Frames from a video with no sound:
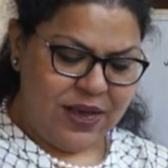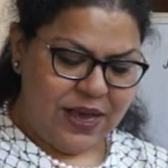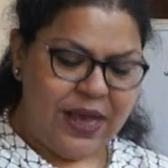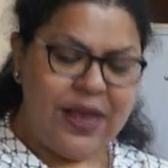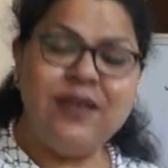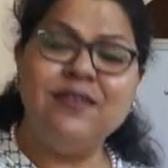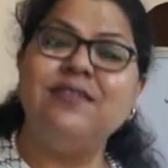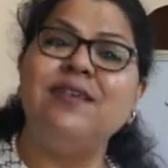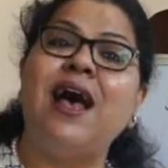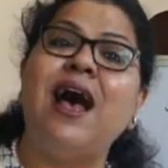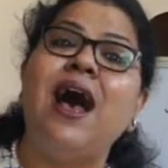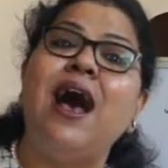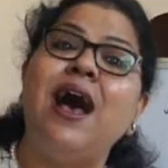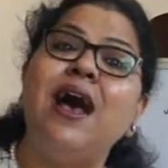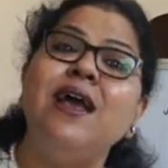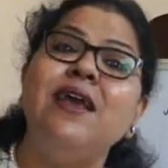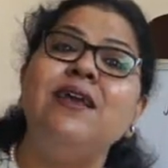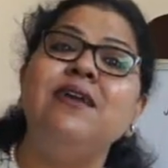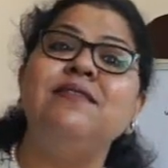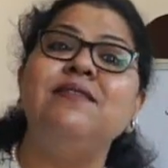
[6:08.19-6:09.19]
His
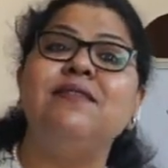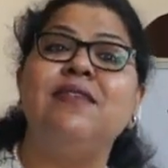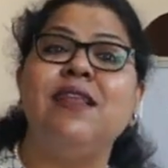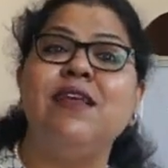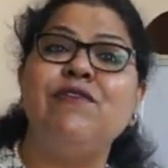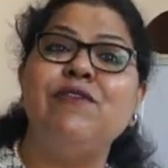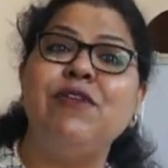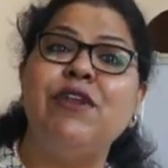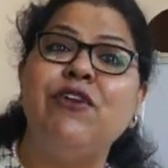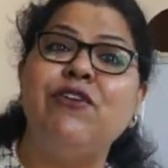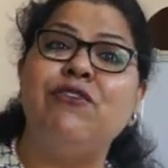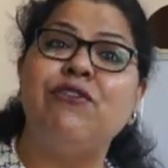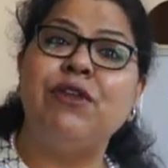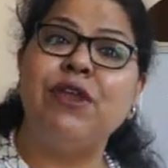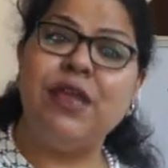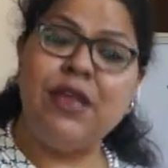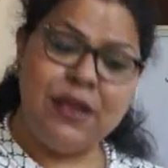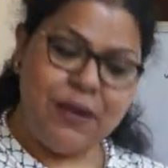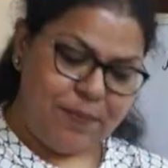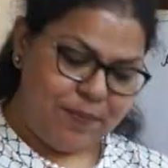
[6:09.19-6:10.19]
eyes live in a
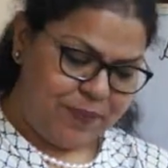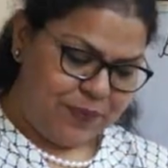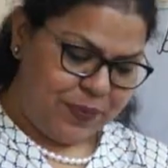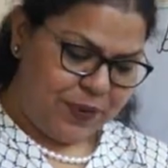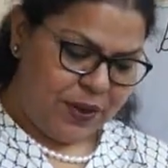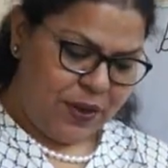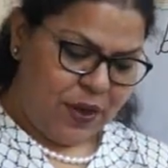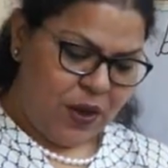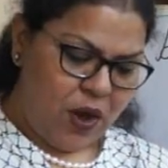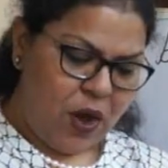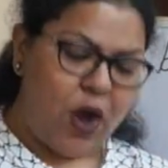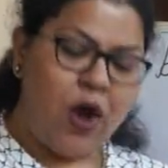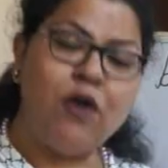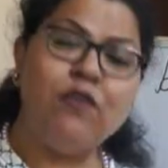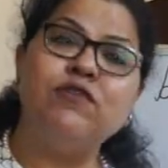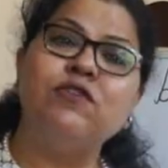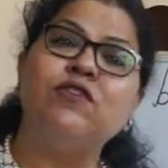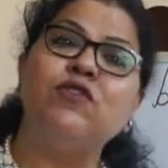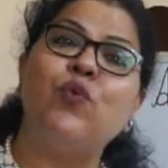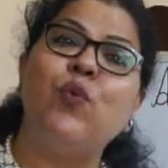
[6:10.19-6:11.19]
dream
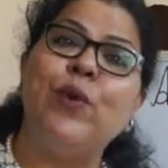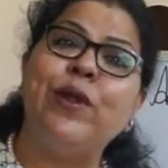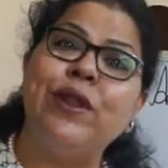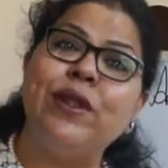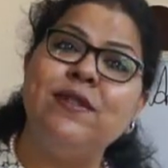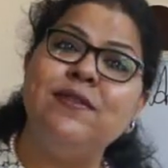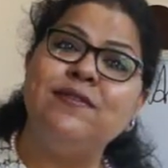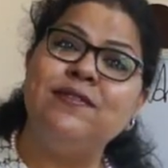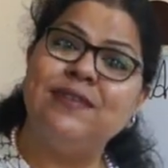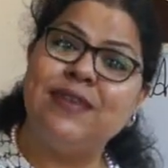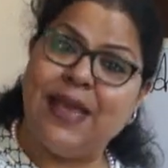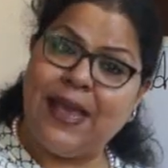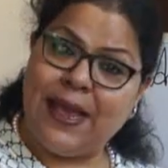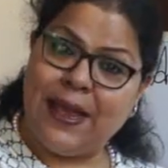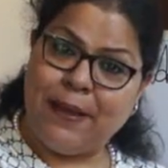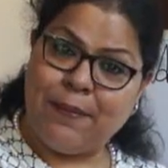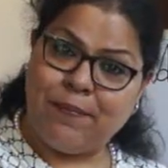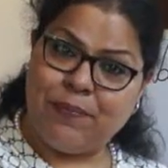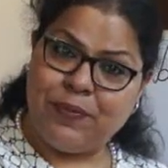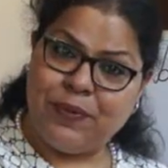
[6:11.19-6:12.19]
of squirrel's
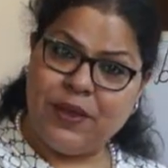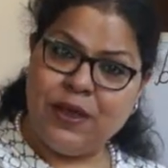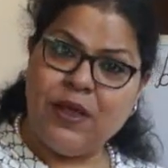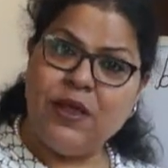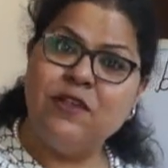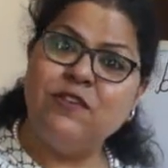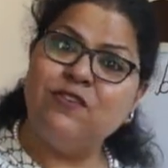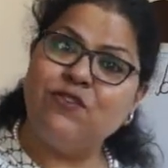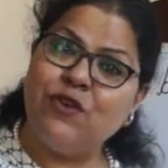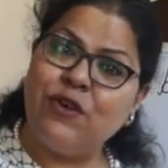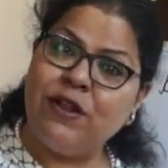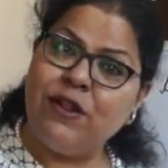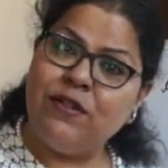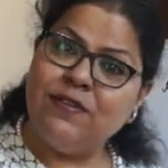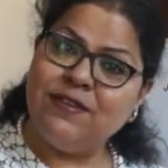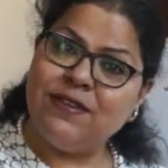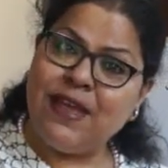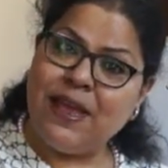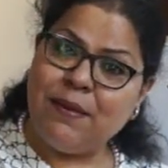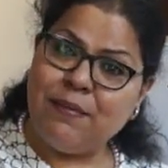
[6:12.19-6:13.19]
game.
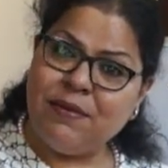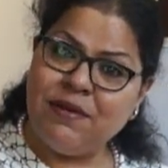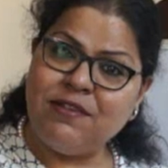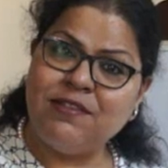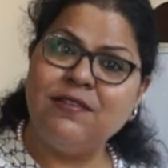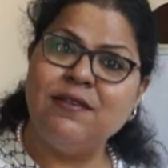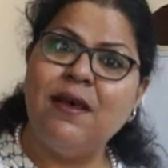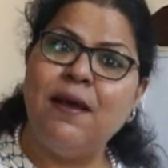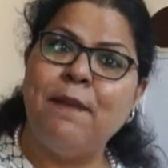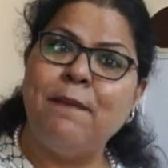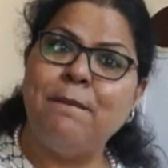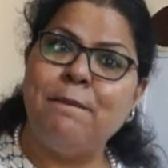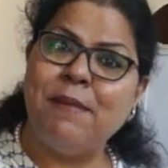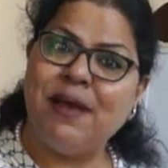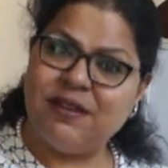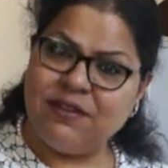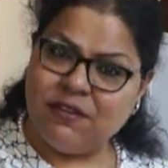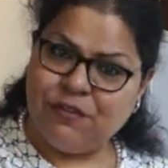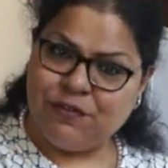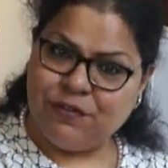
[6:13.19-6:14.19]
Squirrel's game is
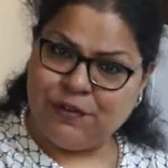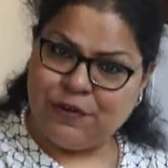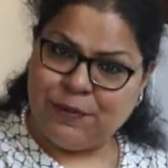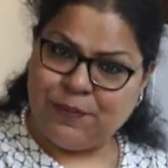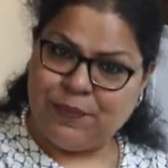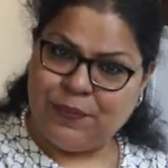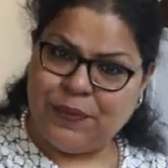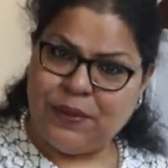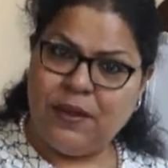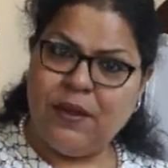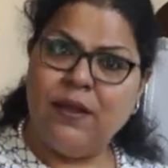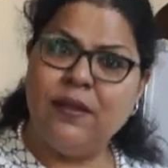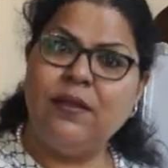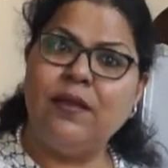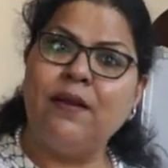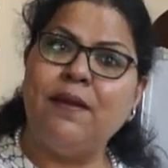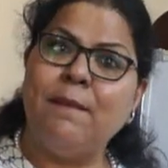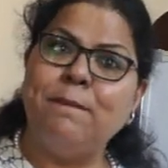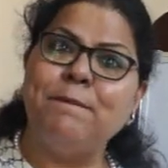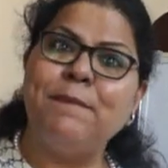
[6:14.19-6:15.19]
metaphor.
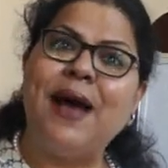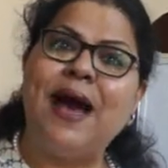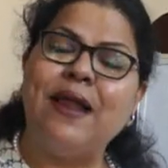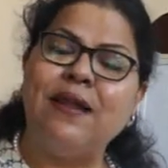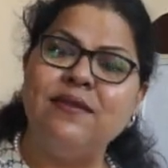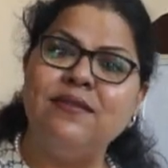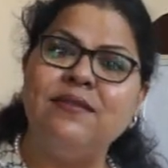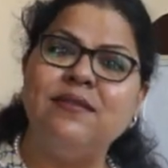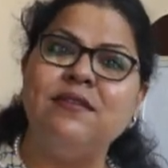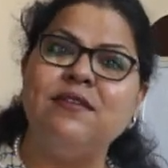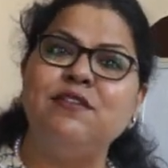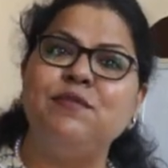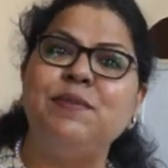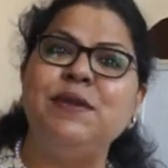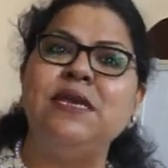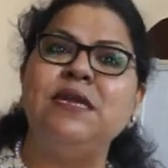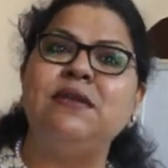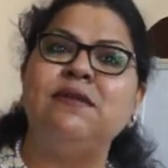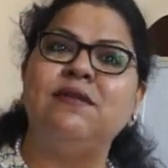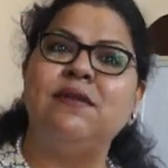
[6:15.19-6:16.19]
The comparison is
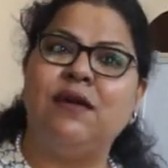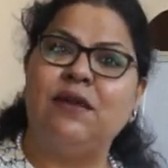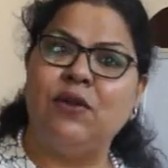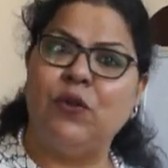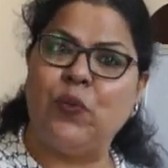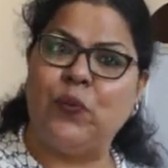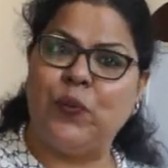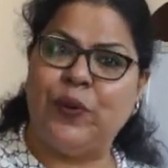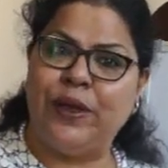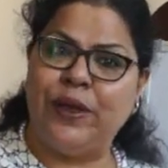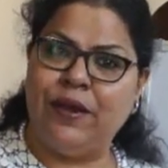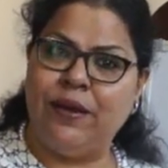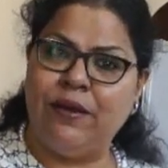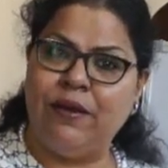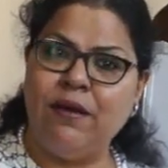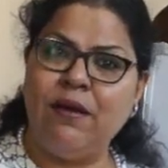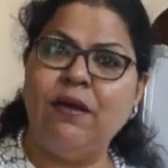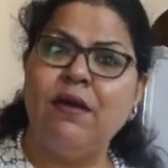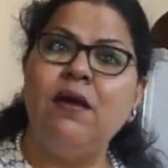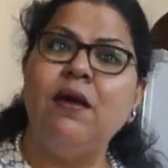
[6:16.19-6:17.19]
being done over
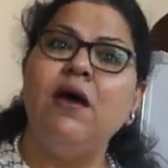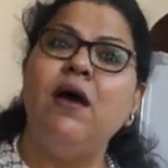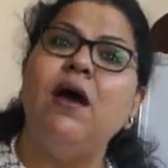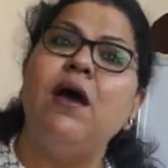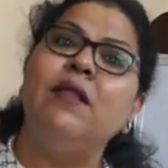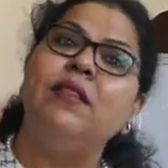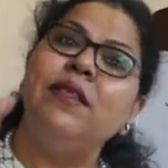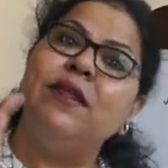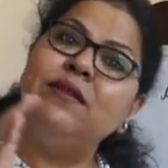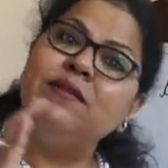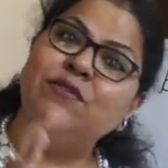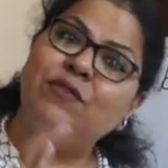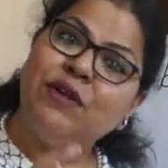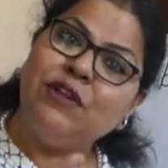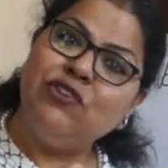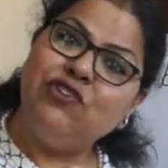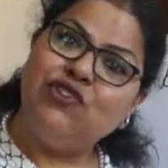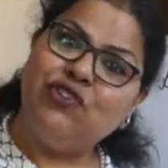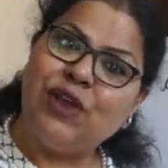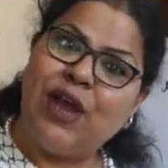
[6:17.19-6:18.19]
here. There is
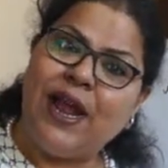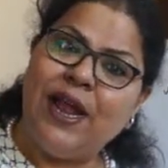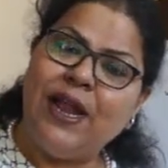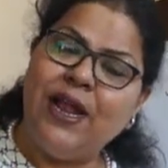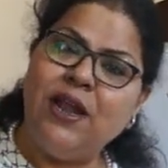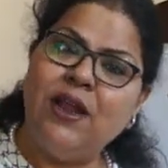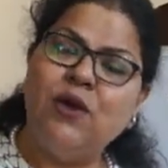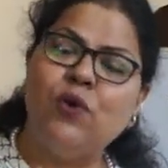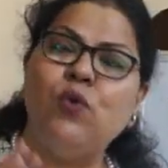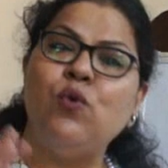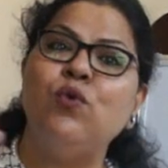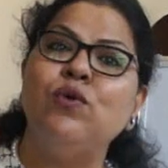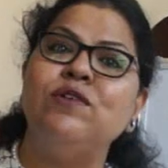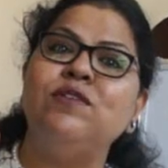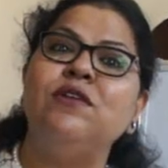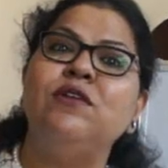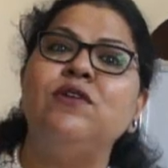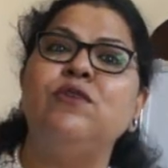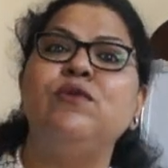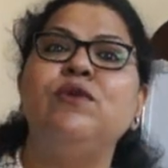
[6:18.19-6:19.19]
one child who
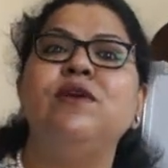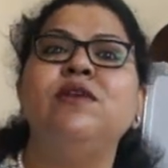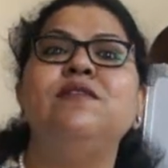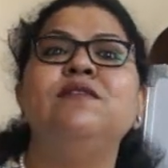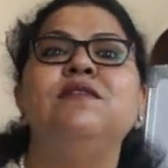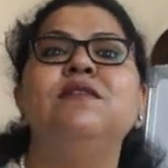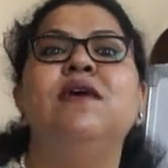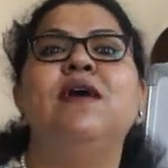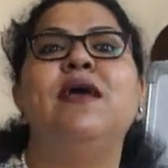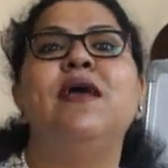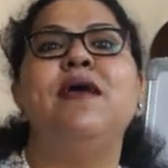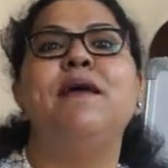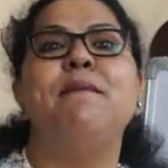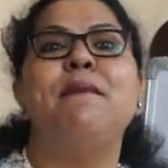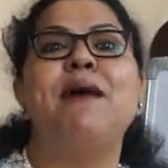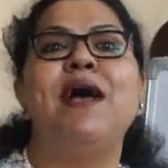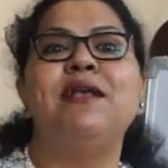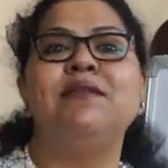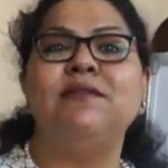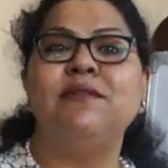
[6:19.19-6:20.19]
is into his
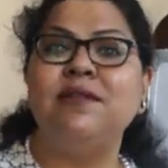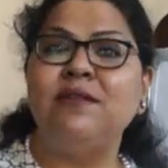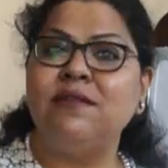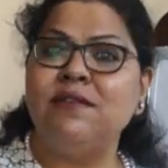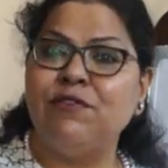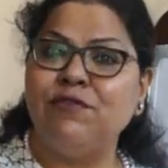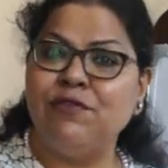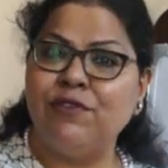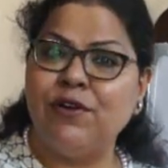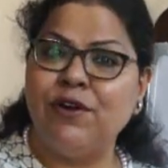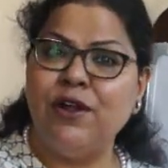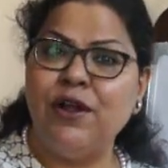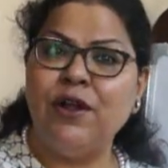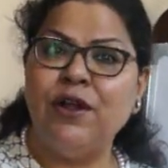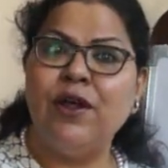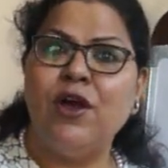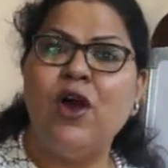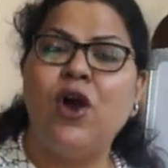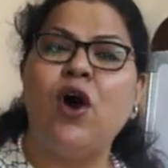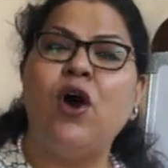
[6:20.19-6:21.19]
imaginative world
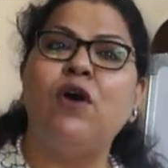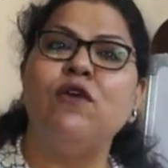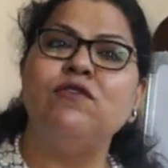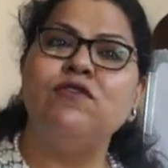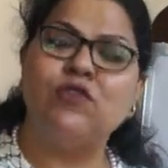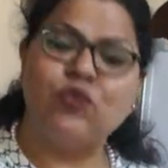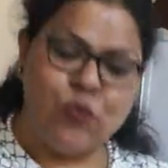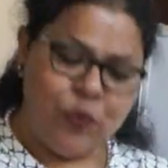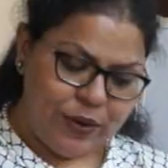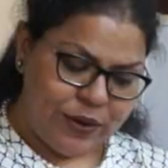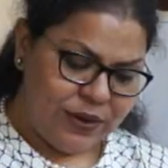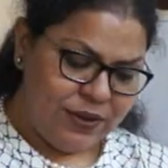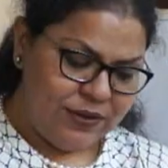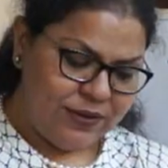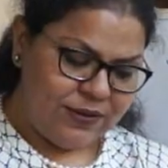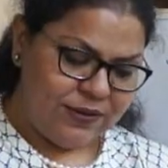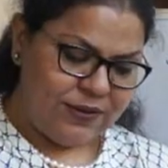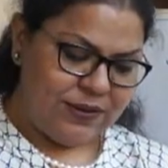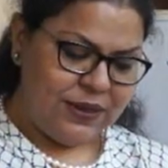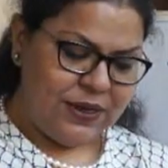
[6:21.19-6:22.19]
of
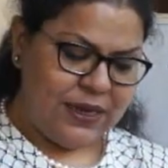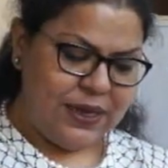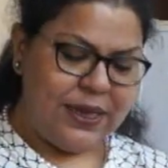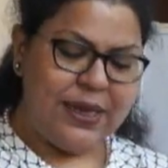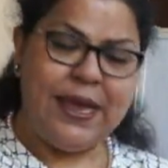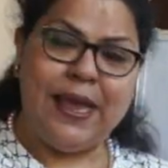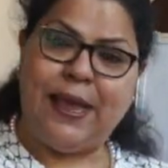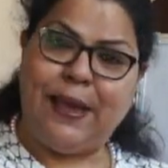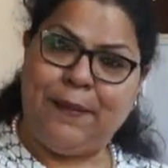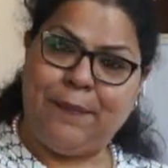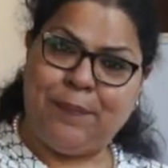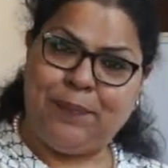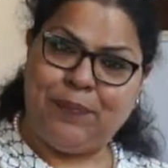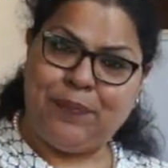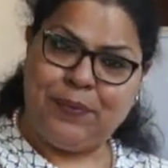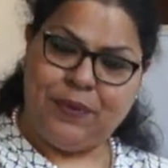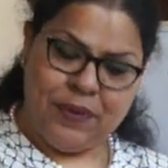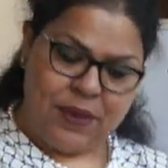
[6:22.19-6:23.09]
squirrel's game.